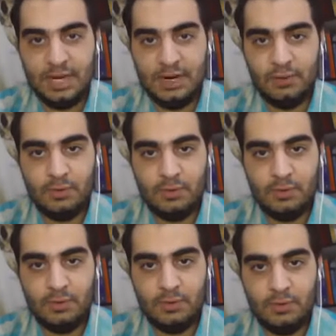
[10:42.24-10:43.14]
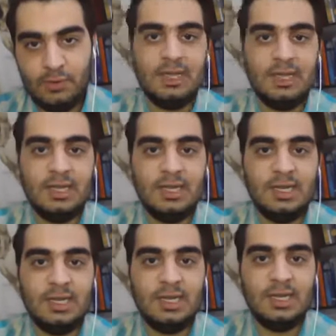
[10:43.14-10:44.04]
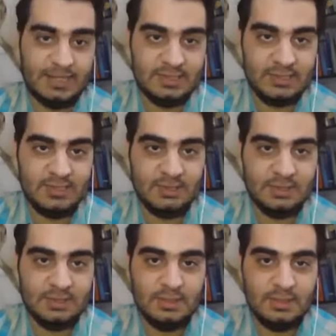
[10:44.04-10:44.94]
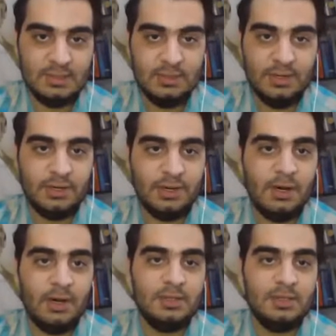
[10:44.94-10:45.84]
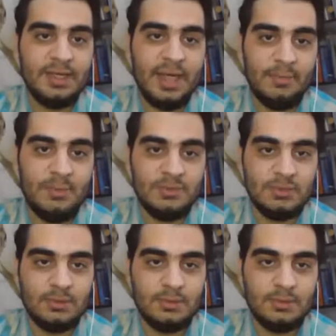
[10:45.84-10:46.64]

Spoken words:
our owner has claims to those assets. They are called capital.